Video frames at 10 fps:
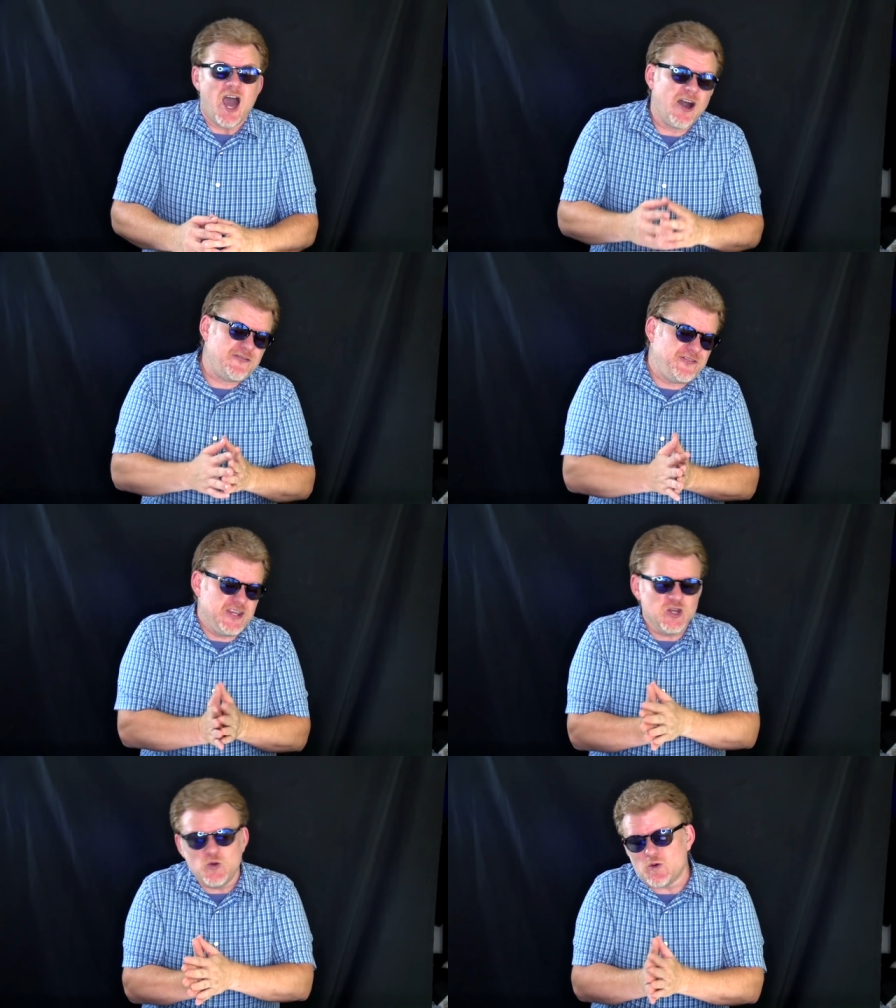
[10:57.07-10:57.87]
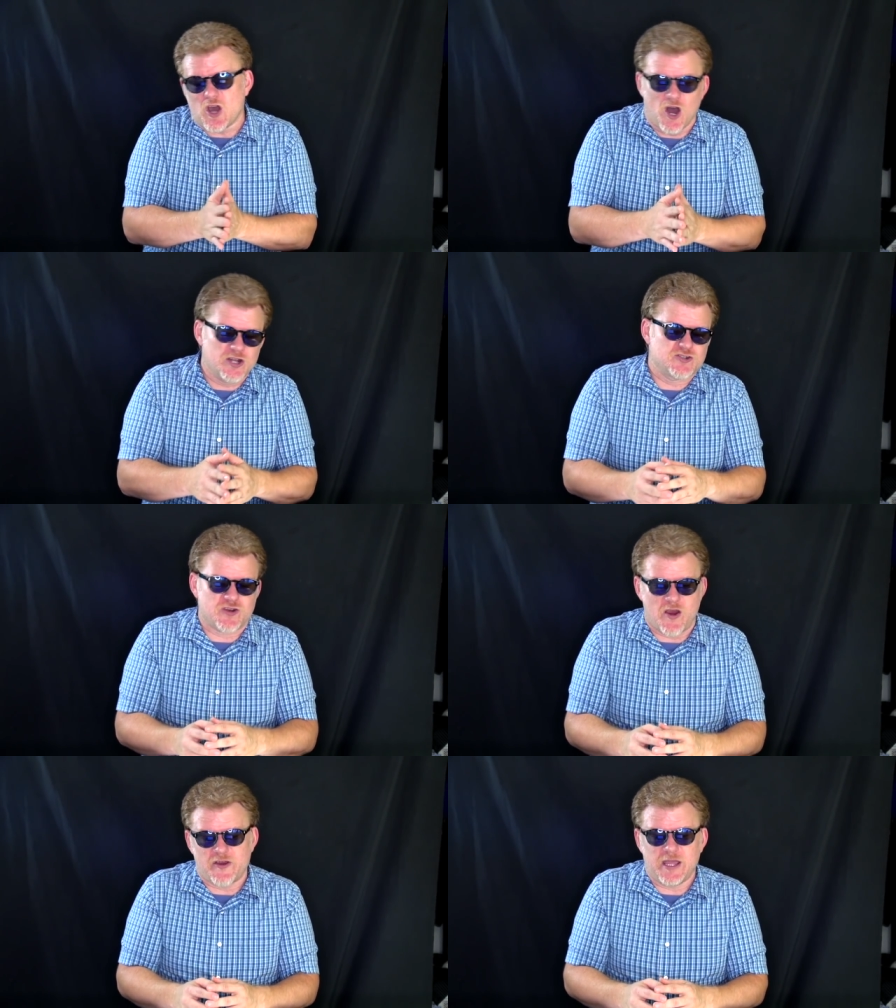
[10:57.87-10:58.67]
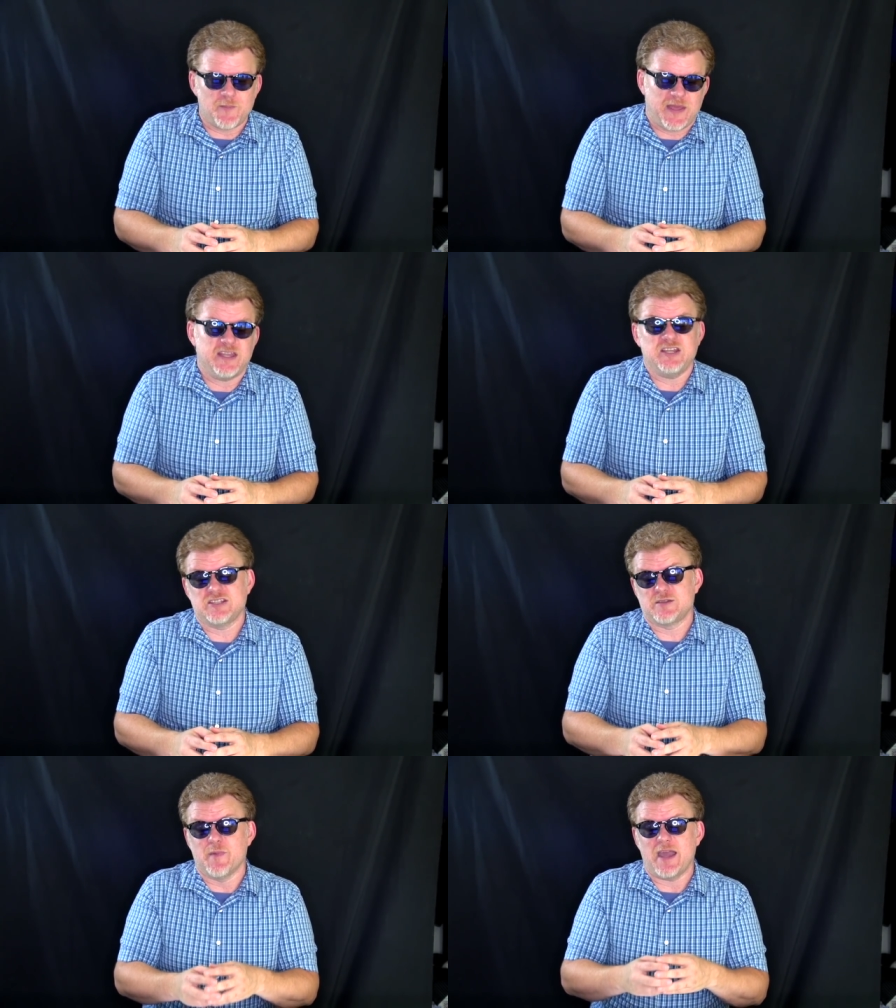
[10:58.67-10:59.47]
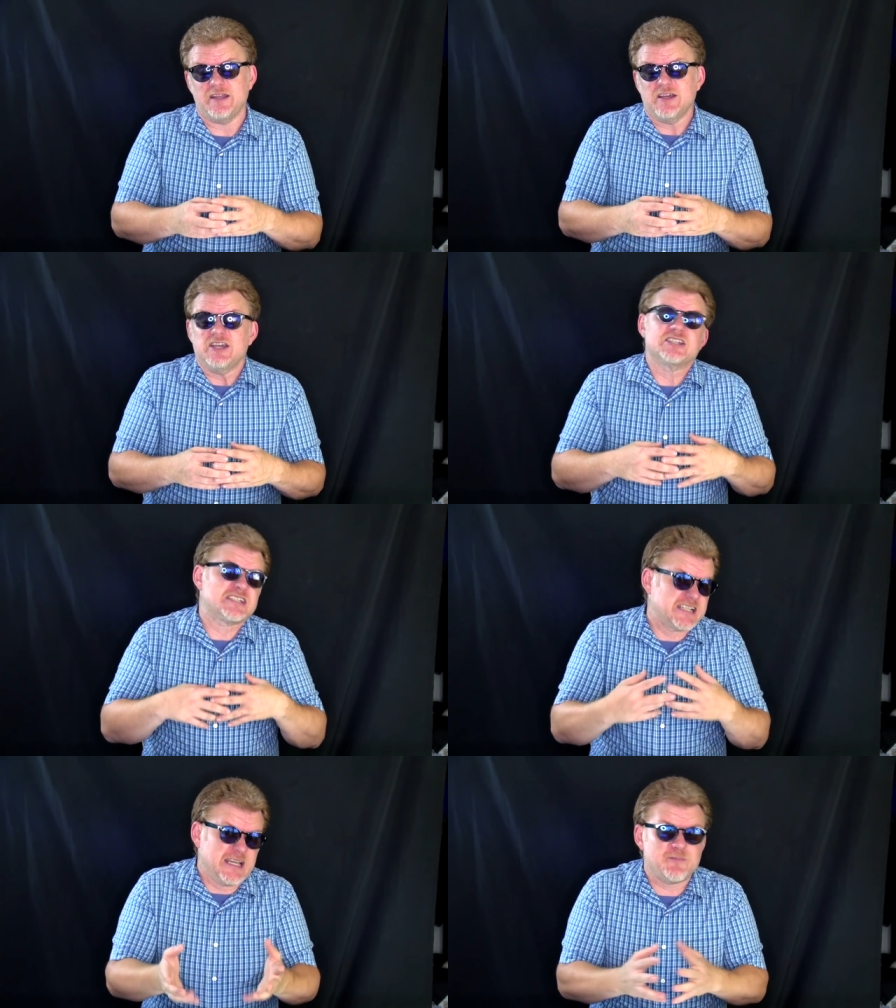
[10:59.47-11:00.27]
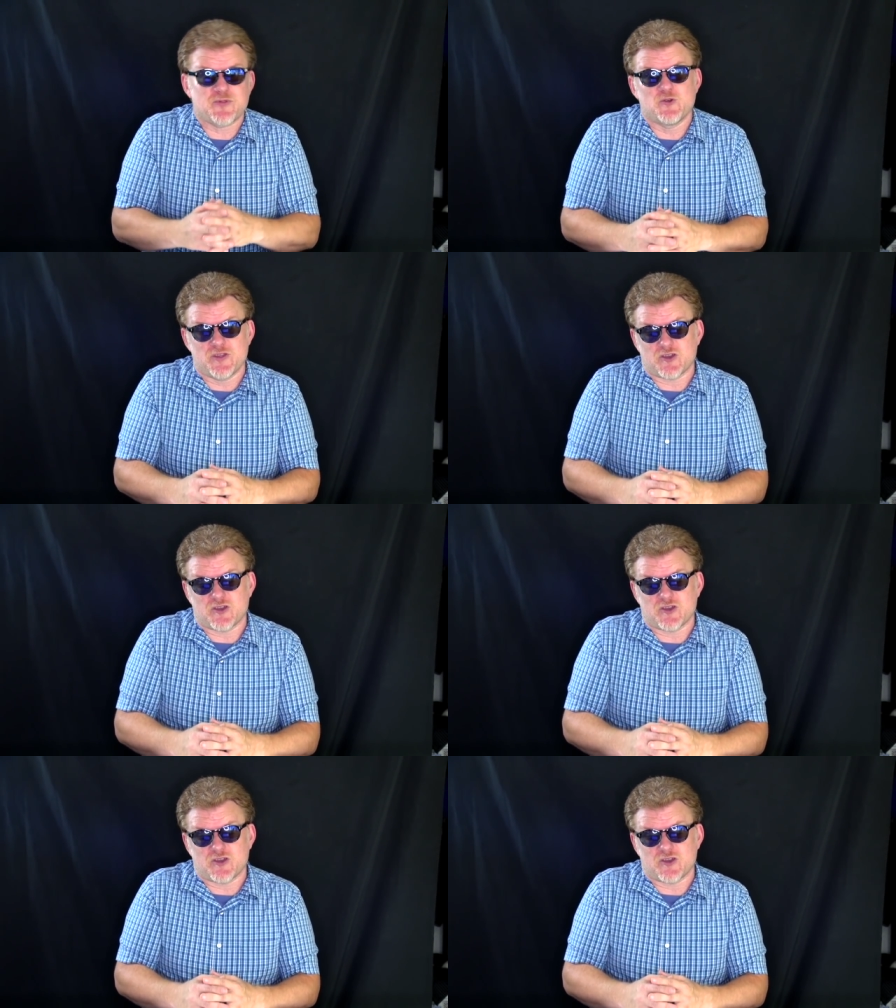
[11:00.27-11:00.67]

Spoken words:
a few contrary opinions might slip through